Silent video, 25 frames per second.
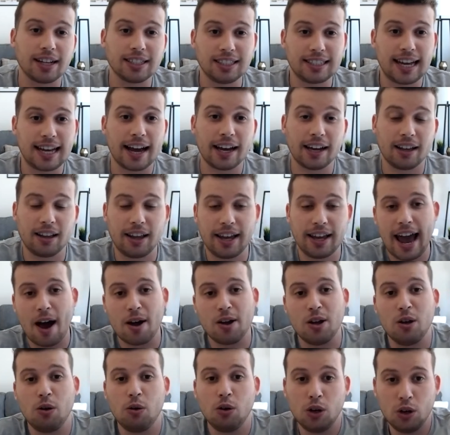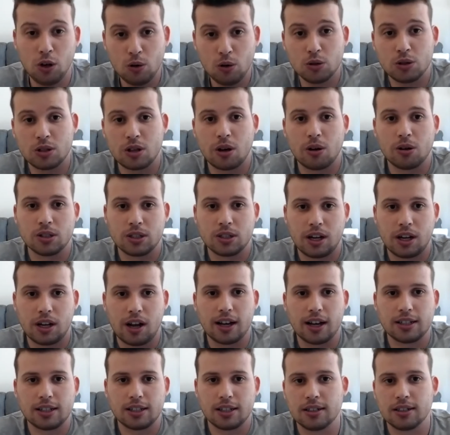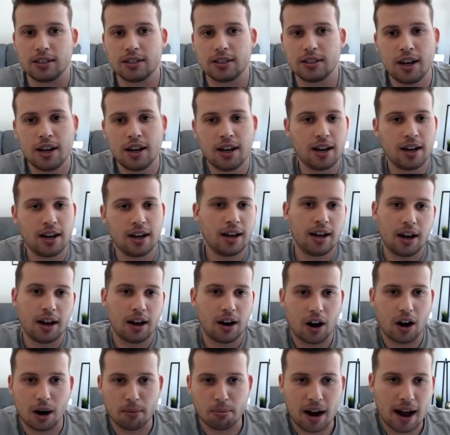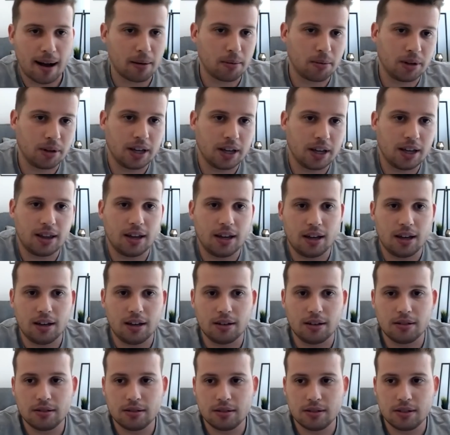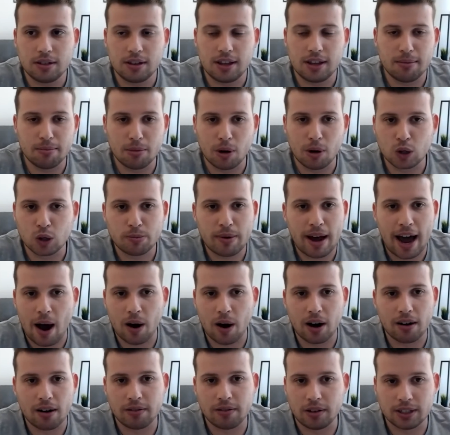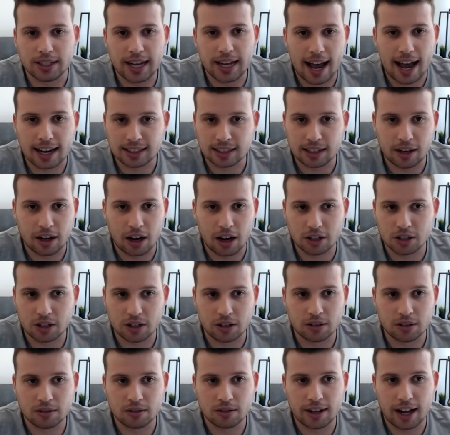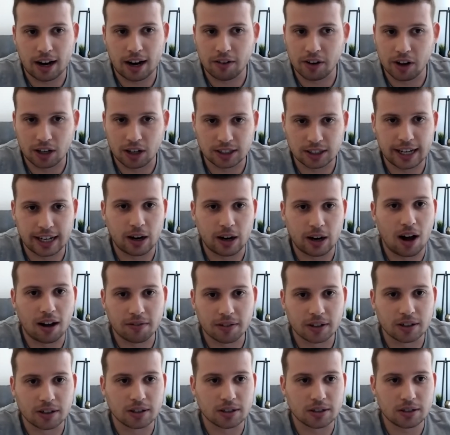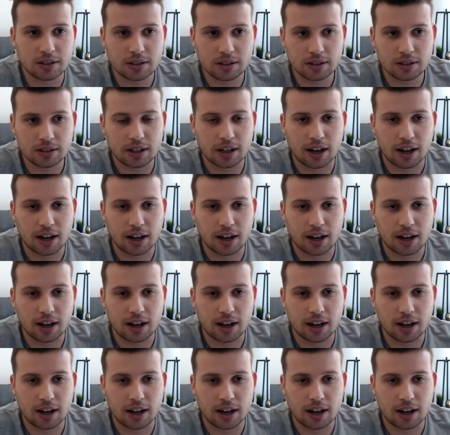then secondly, how you use those losses are probably the most powerful tax deduction that real estate offers.